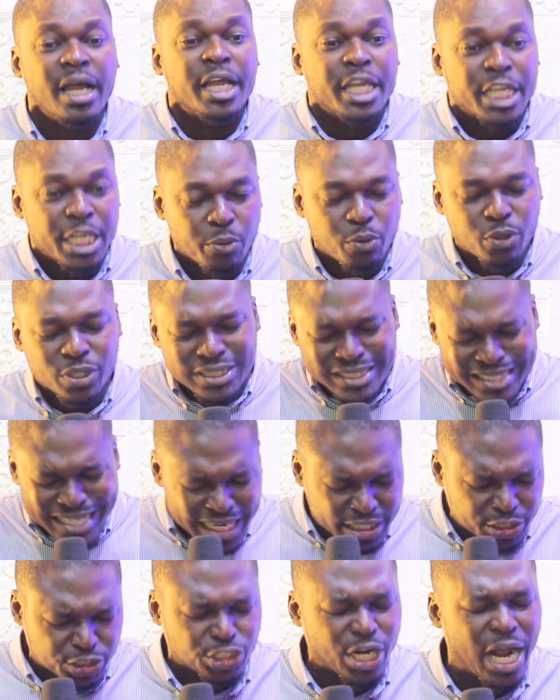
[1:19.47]
he will
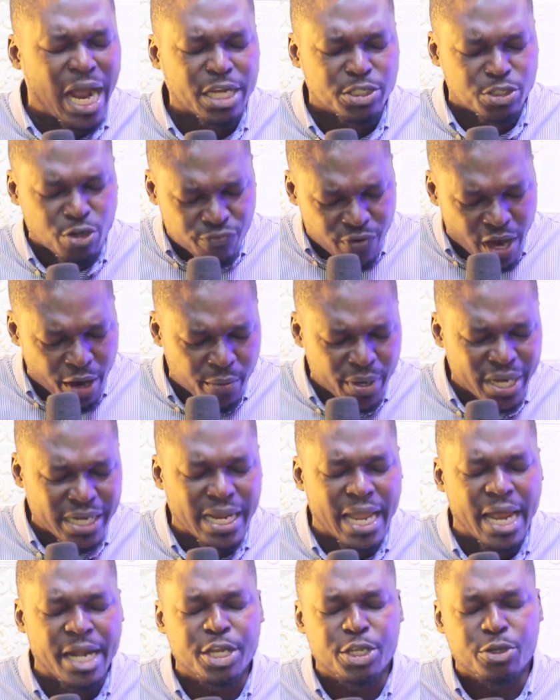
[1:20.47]
take charge over
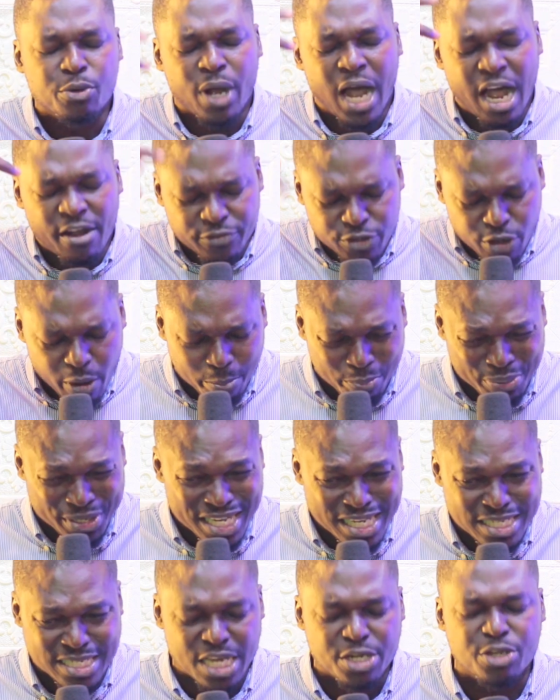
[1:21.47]
it, and you have your
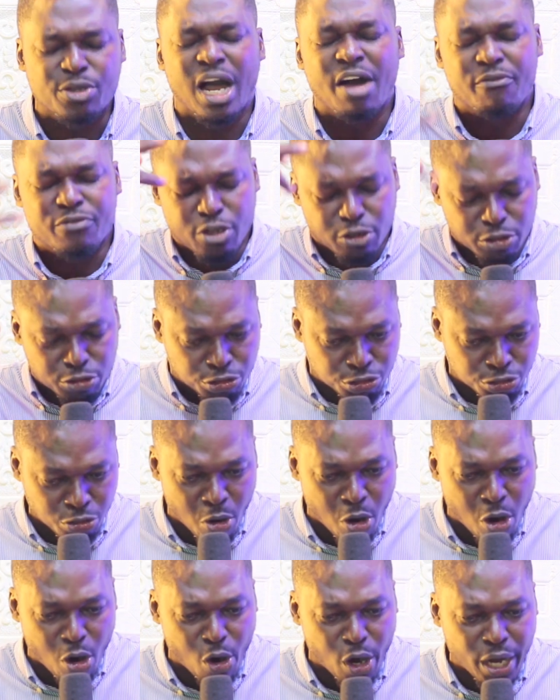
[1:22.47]
peace and you have your
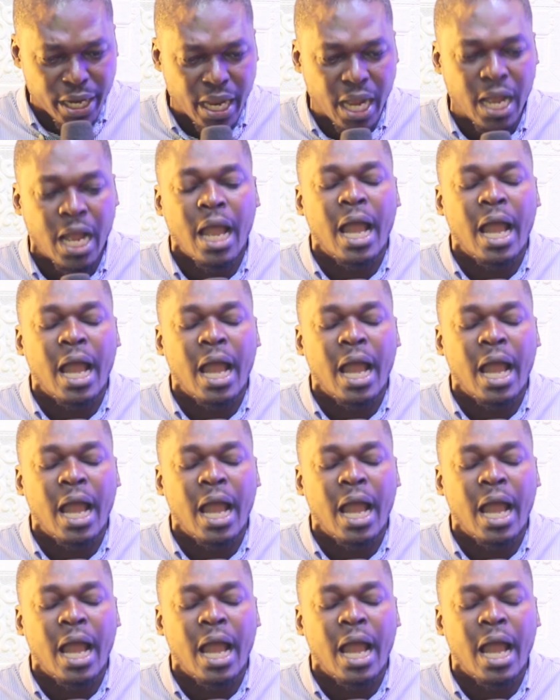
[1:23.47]
joy,